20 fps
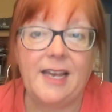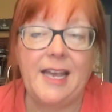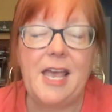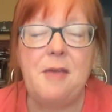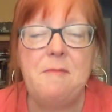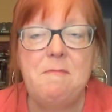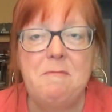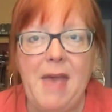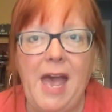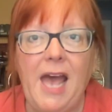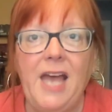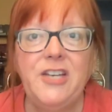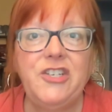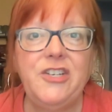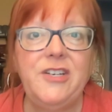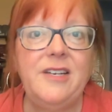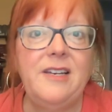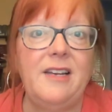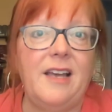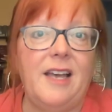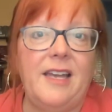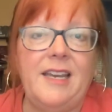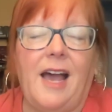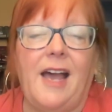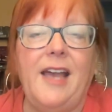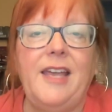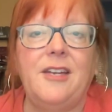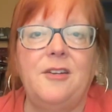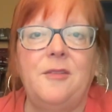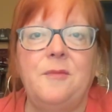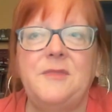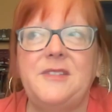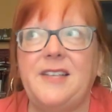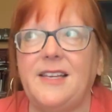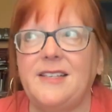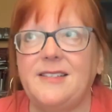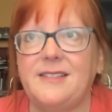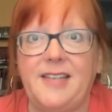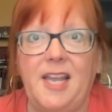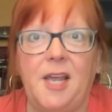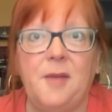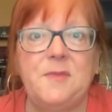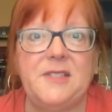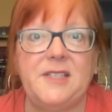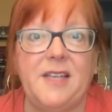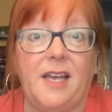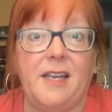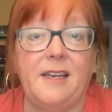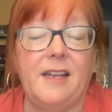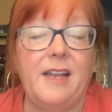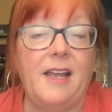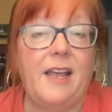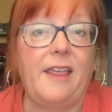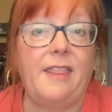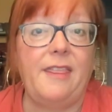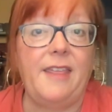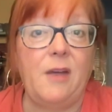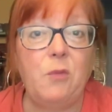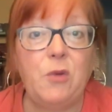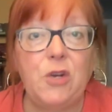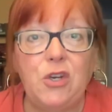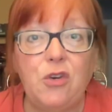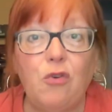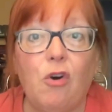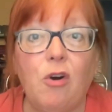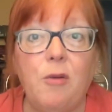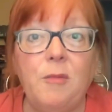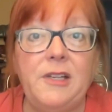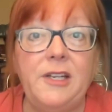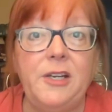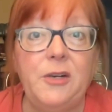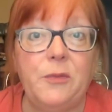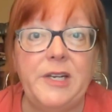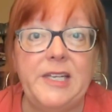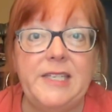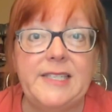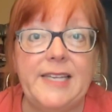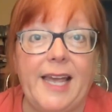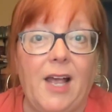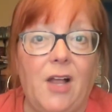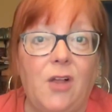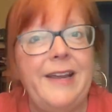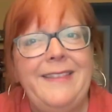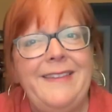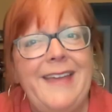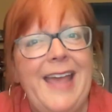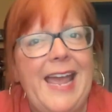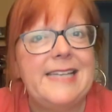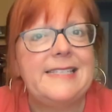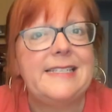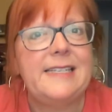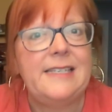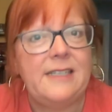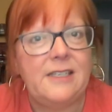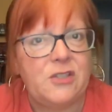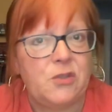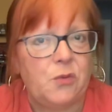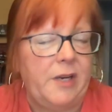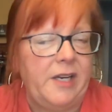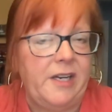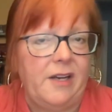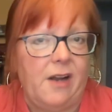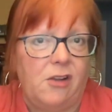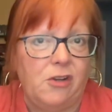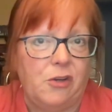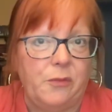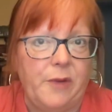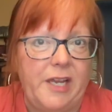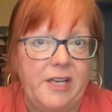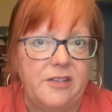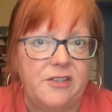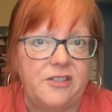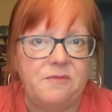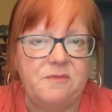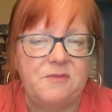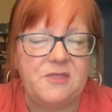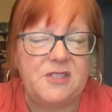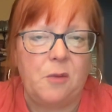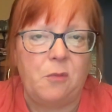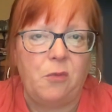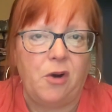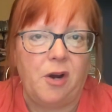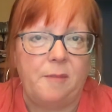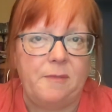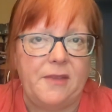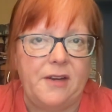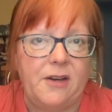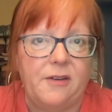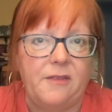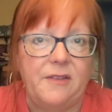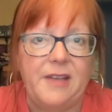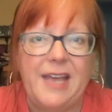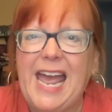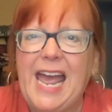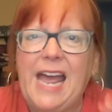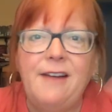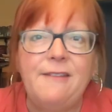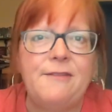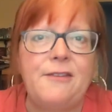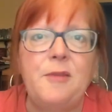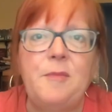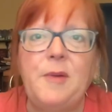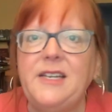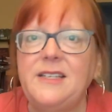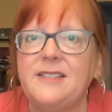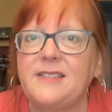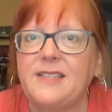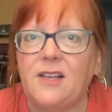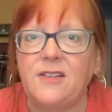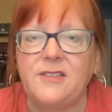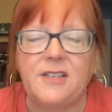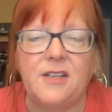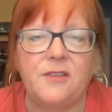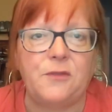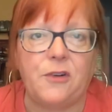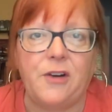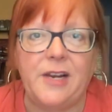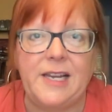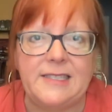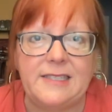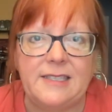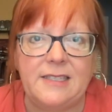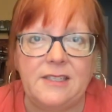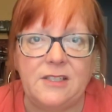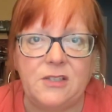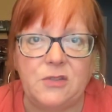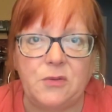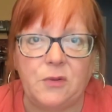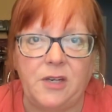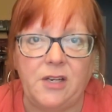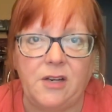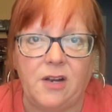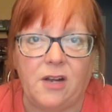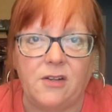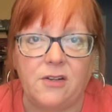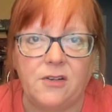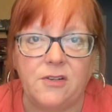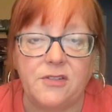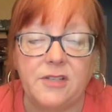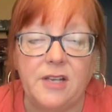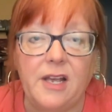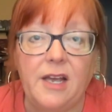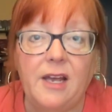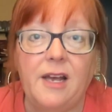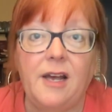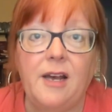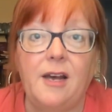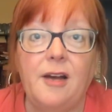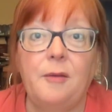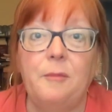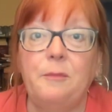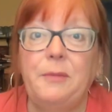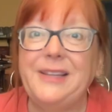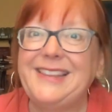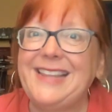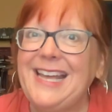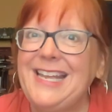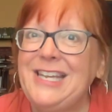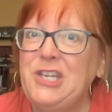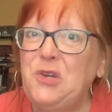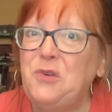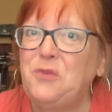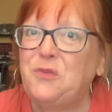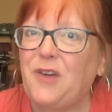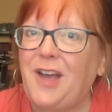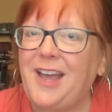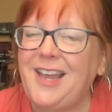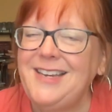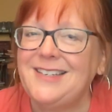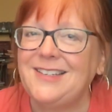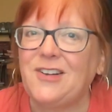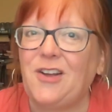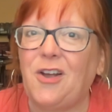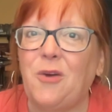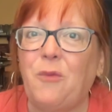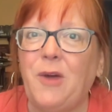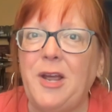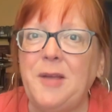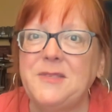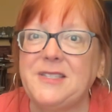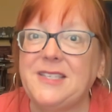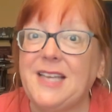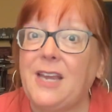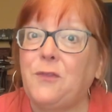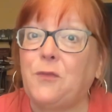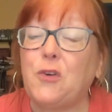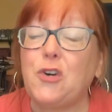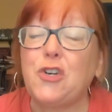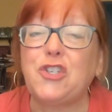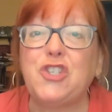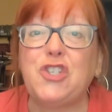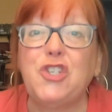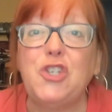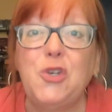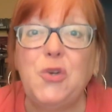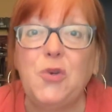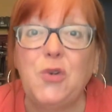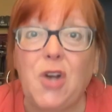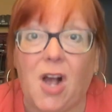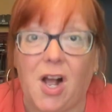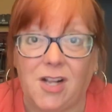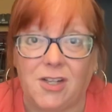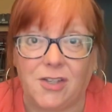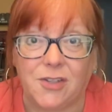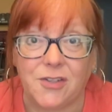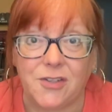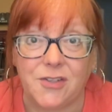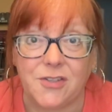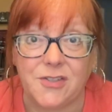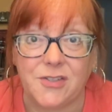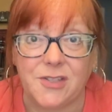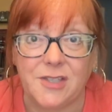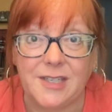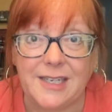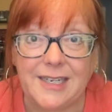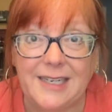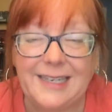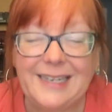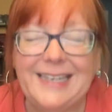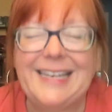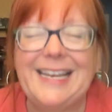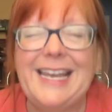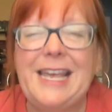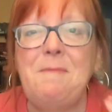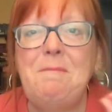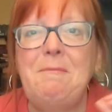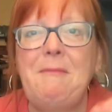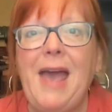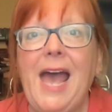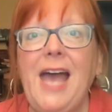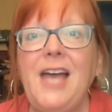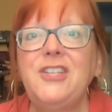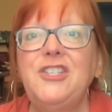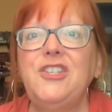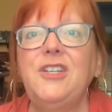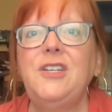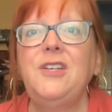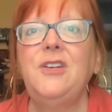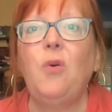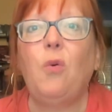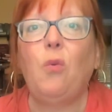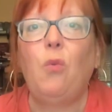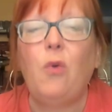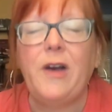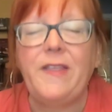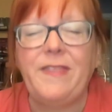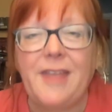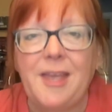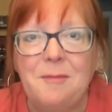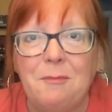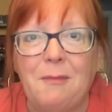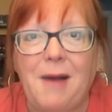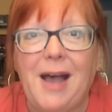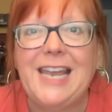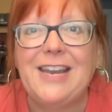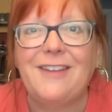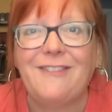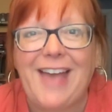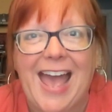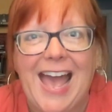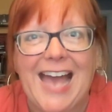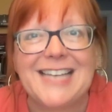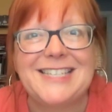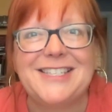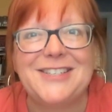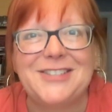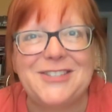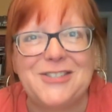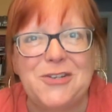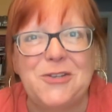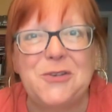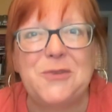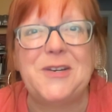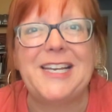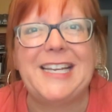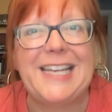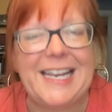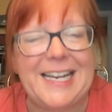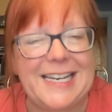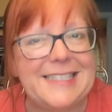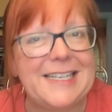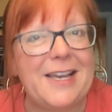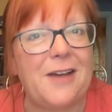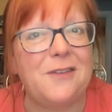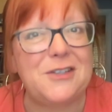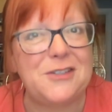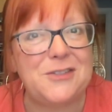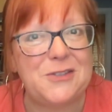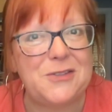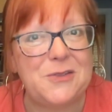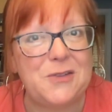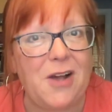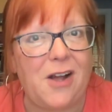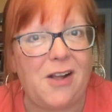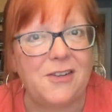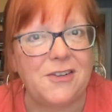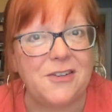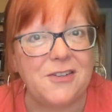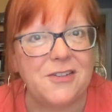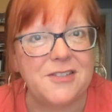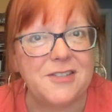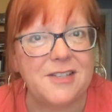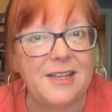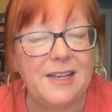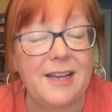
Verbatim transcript: Imagine an item, say a stamp set, that would normally retail in the $18 to $20 range, somewhere up there. Everybody sells it for $18 to $20. But then you find it on a website for $2. Imagine what they might have had to do to get it down to $2.